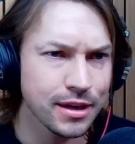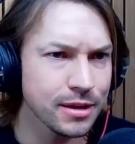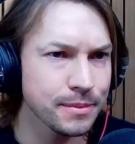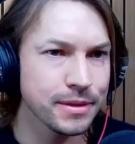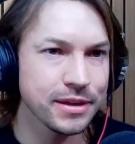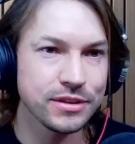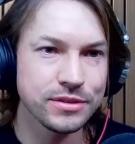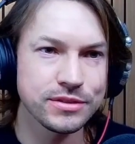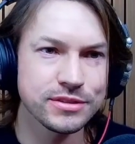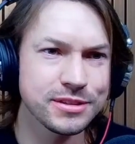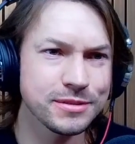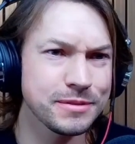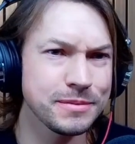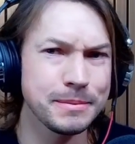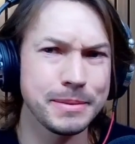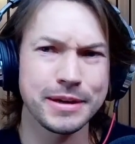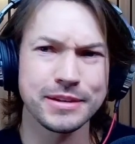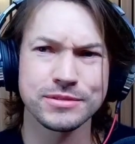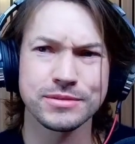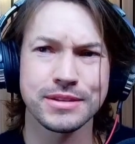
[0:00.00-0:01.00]
I'm going to do this thing. And my
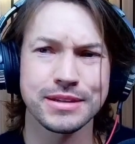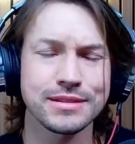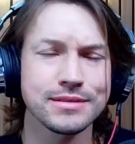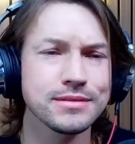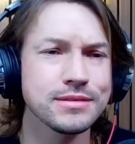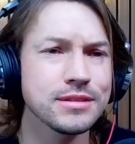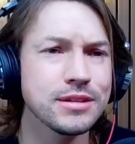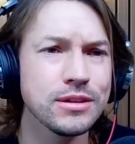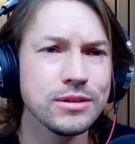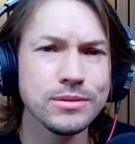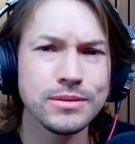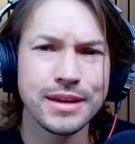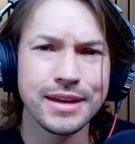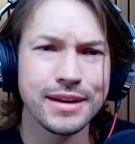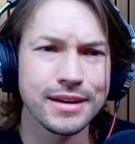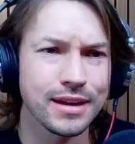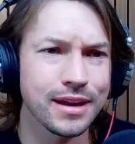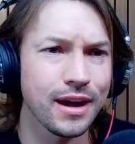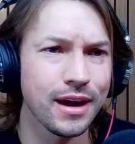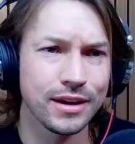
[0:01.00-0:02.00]
parents were like, go get
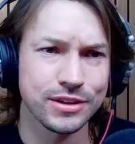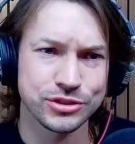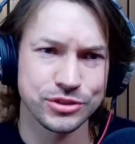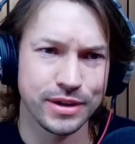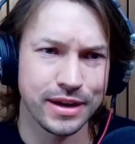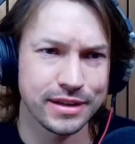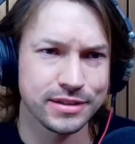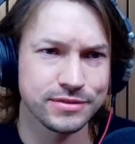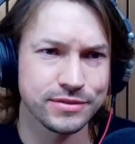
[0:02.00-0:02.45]
a contract